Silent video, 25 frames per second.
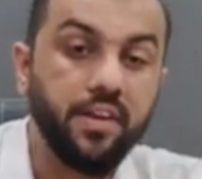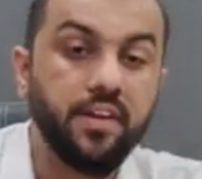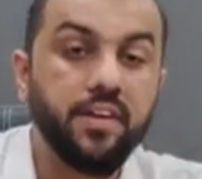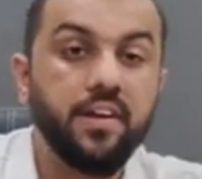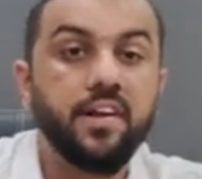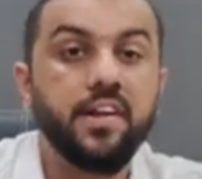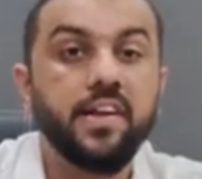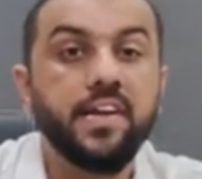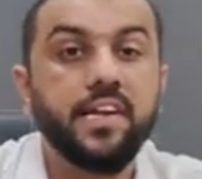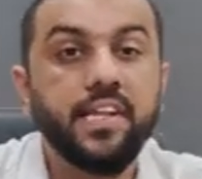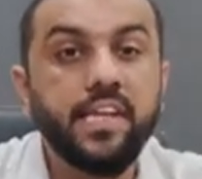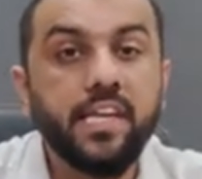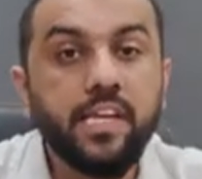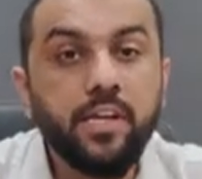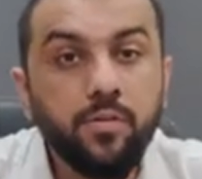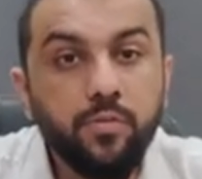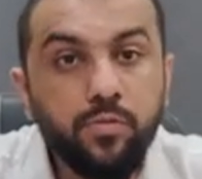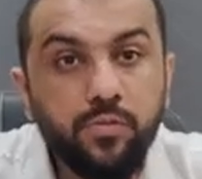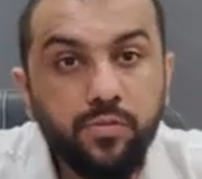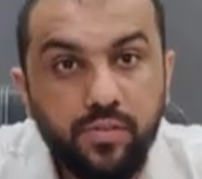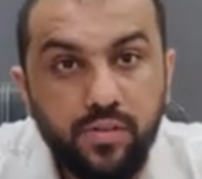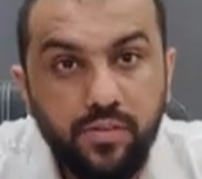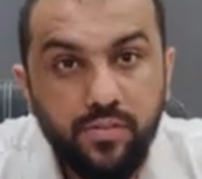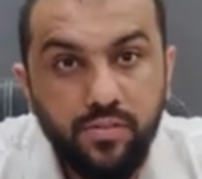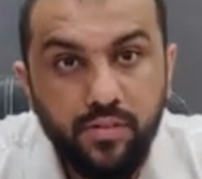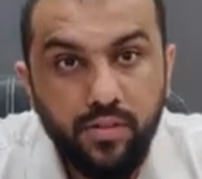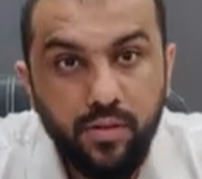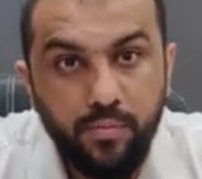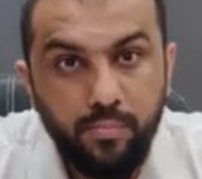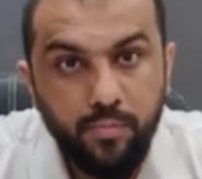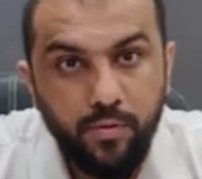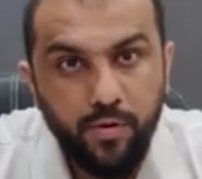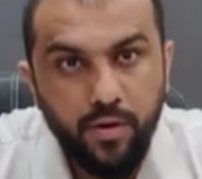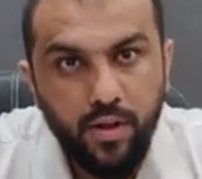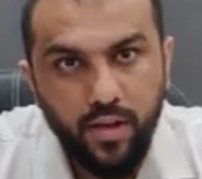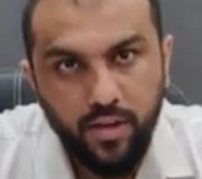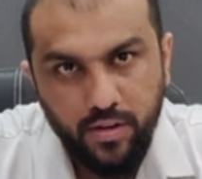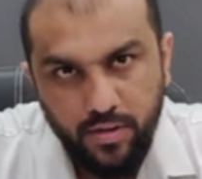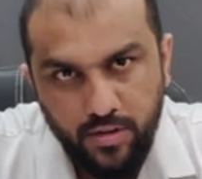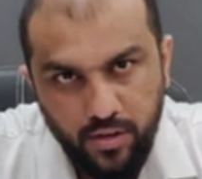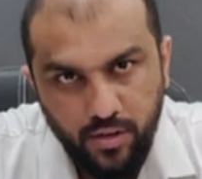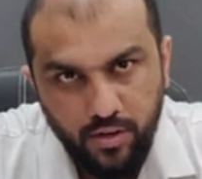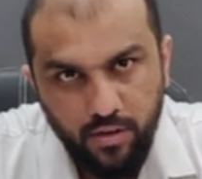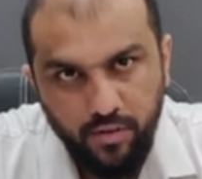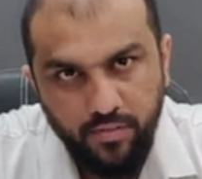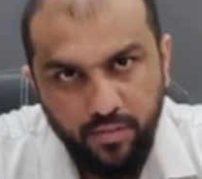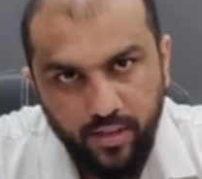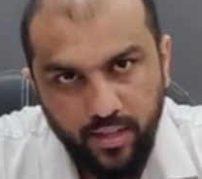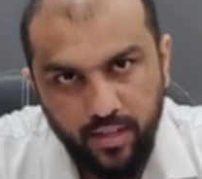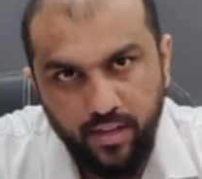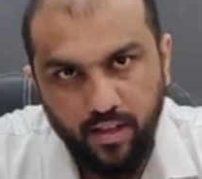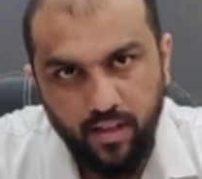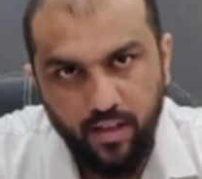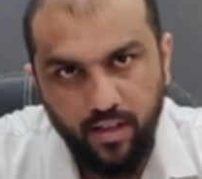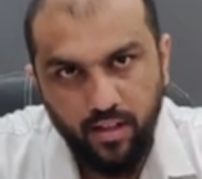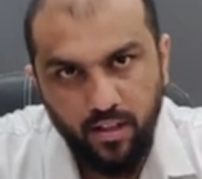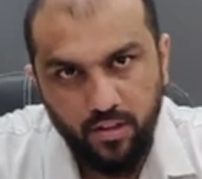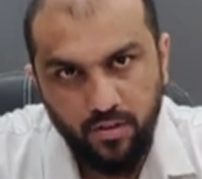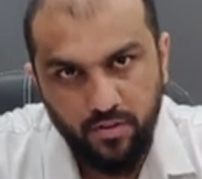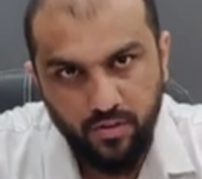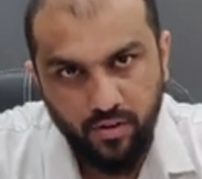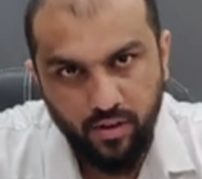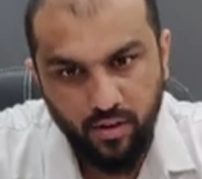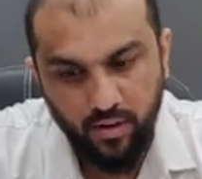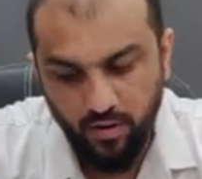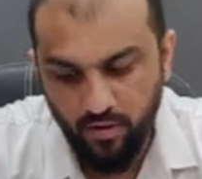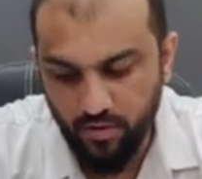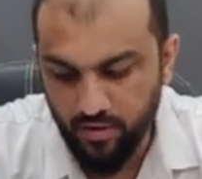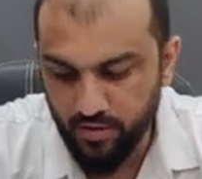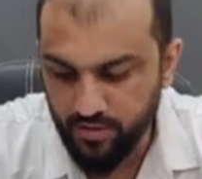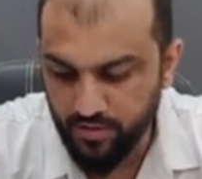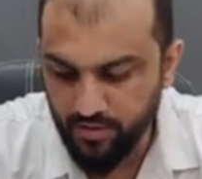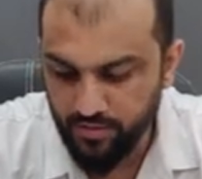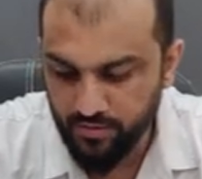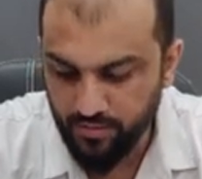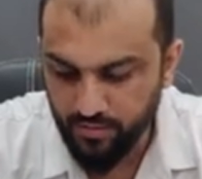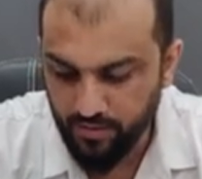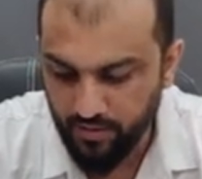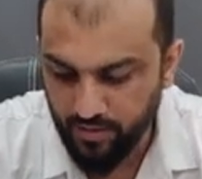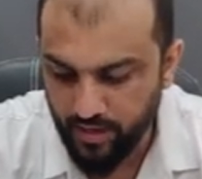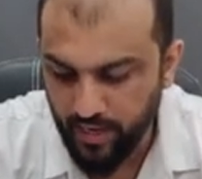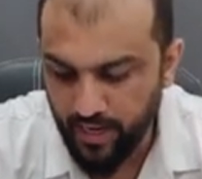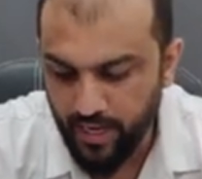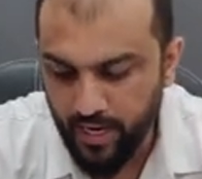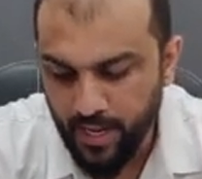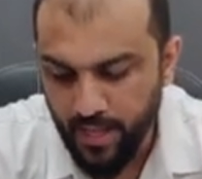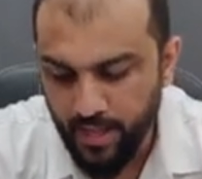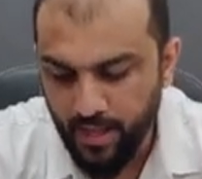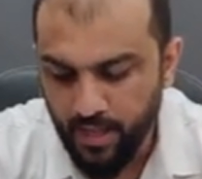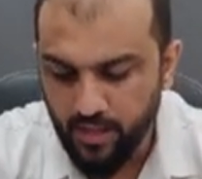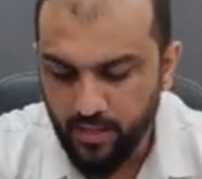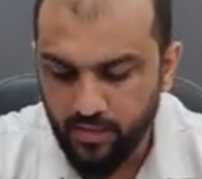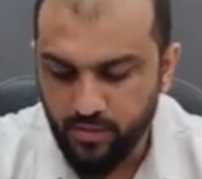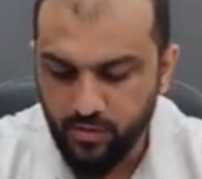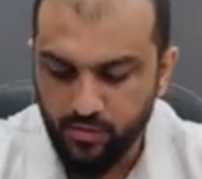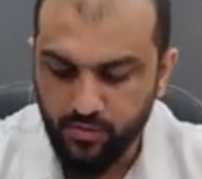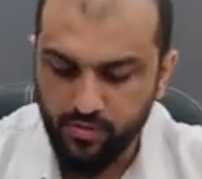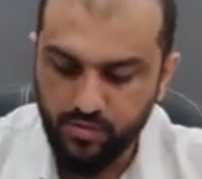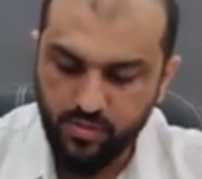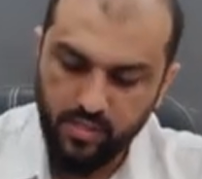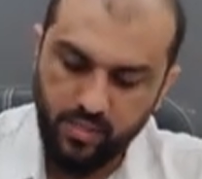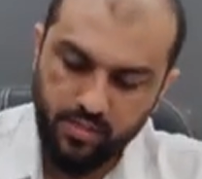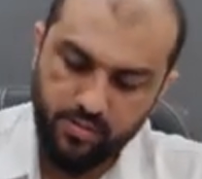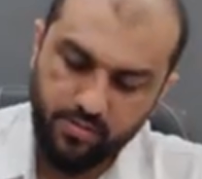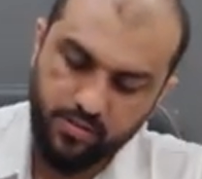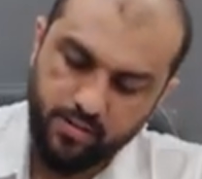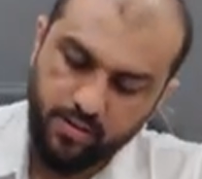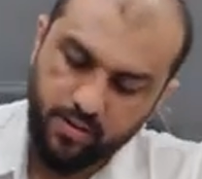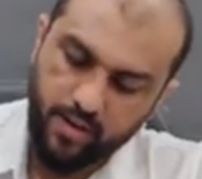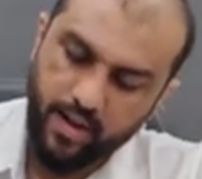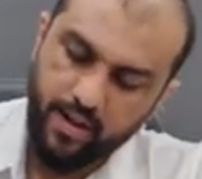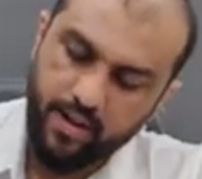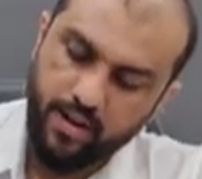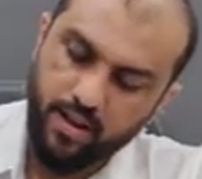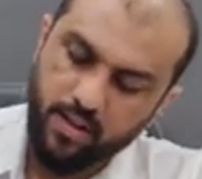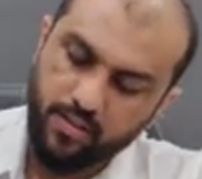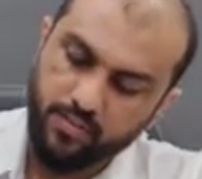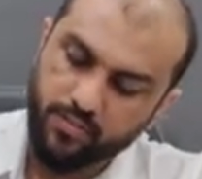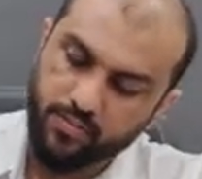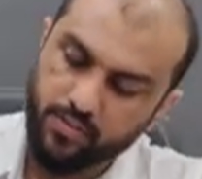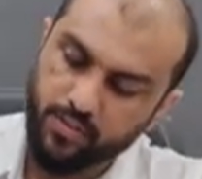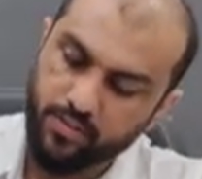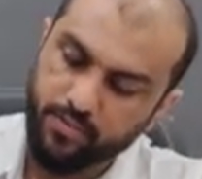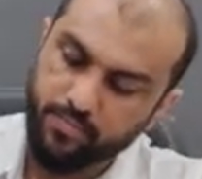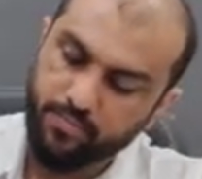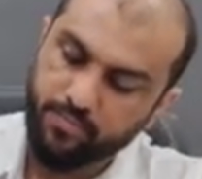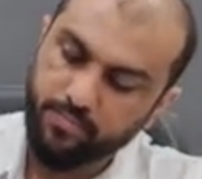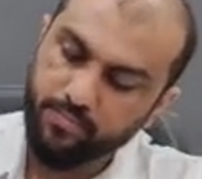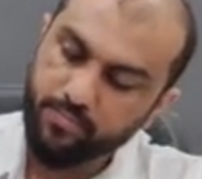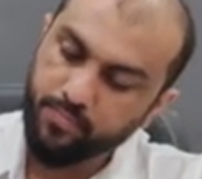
reduces the production of agricultural goods, right? So C is the right answer.